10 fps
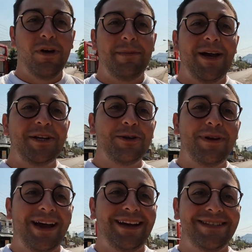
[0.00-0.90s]
What about
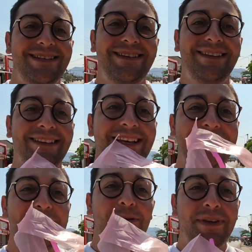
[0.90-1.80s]
you guys? Let
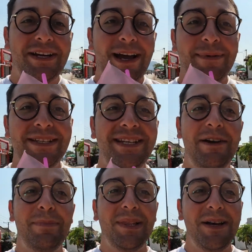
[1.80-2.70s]
us know in the comments
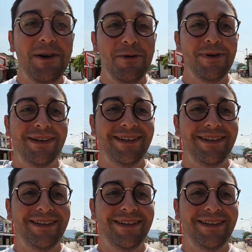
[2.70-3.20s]
down below.